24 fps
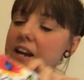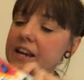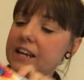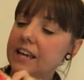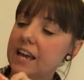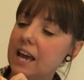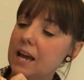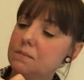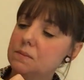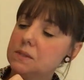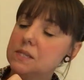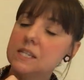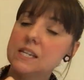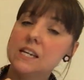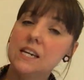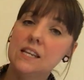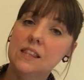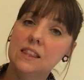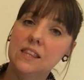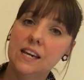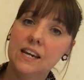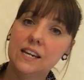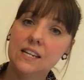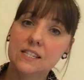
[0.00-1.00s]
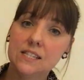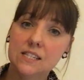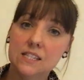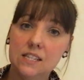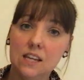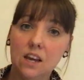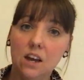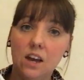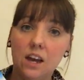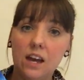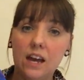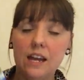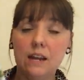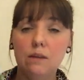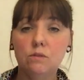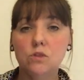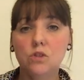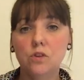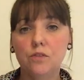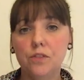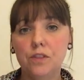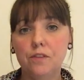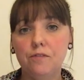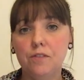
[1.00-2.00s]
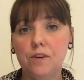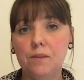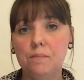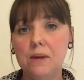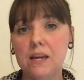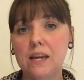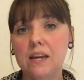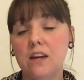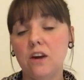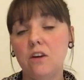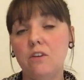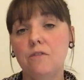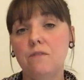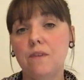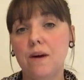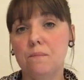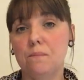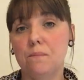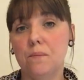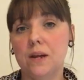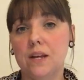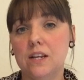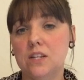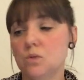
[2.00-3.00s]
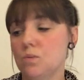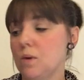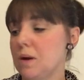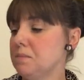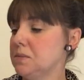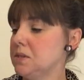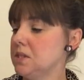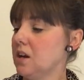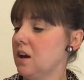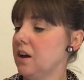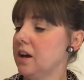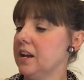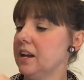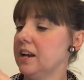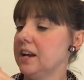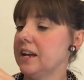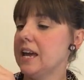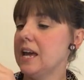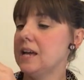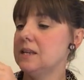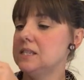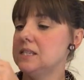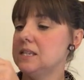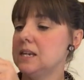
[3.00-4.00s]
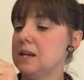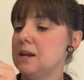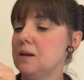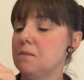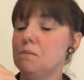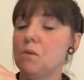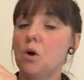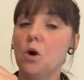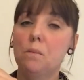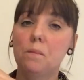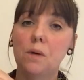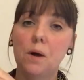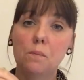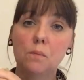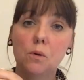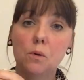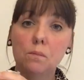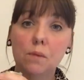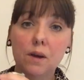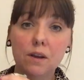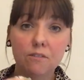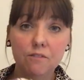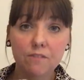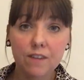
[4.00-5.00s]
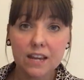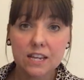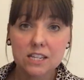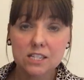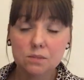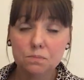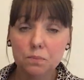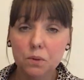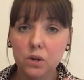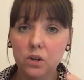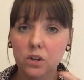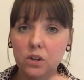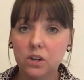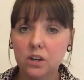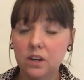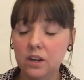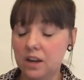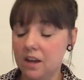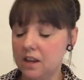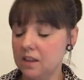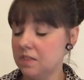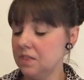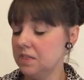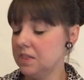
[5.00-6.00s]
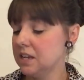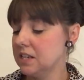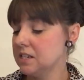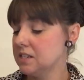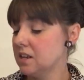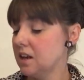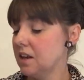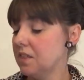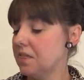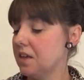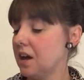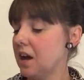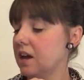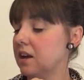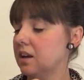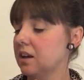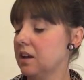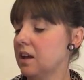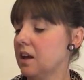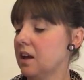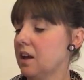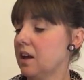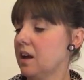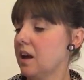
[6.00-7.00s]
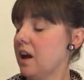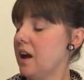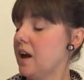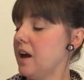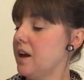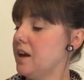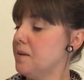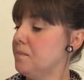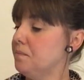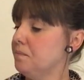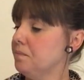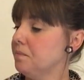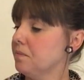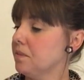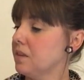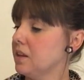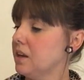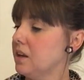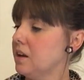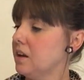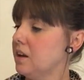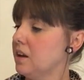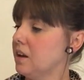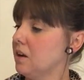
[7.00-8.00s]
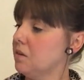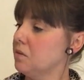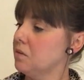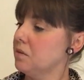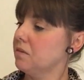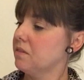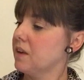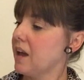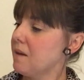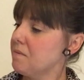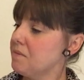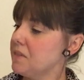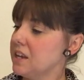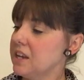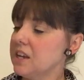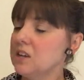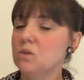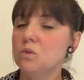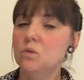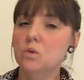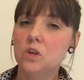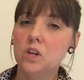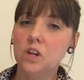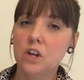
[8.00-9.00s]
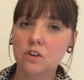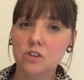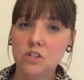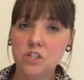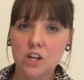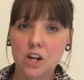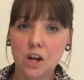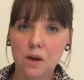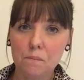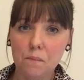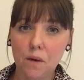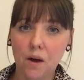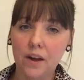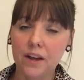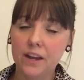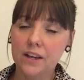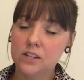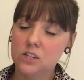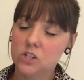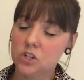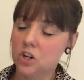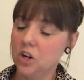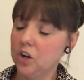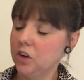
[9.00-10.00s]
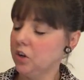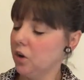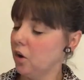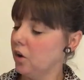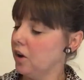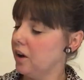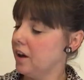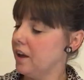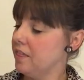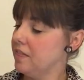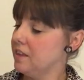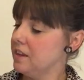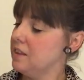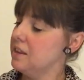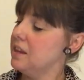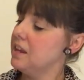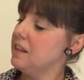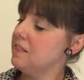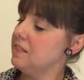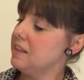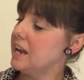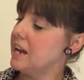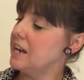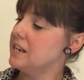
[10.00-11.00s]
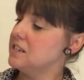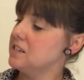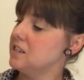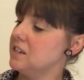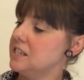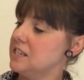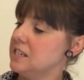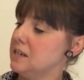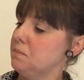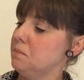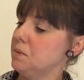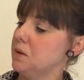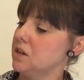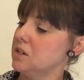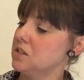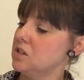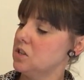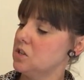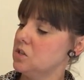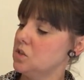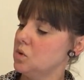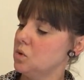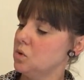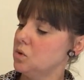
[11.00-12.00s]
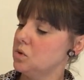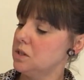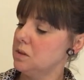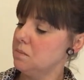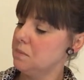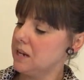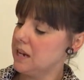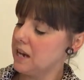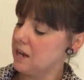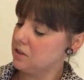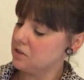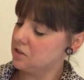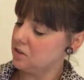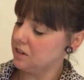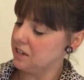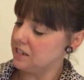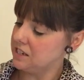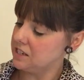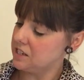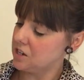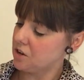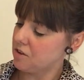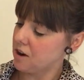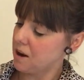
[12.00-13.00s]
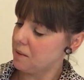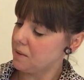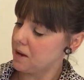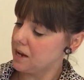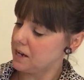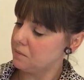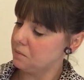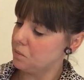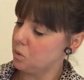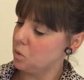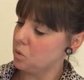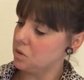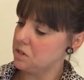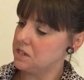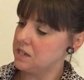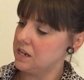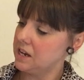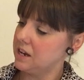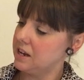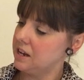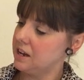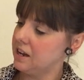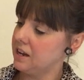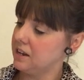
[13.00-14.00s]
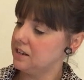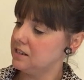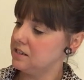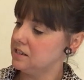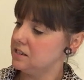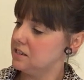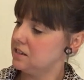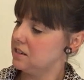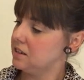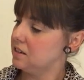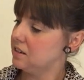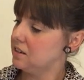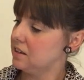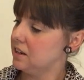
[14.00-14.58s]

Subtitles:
And I kept seeing this, and it was off the Flamingo Fabrics website, and I kept seeing it pop up on my Facebook and things like that. And I kept thinking, oh, you know, should I buy it, should I not? And then in the end I did, because I saw somebody else on Instagram had bought it and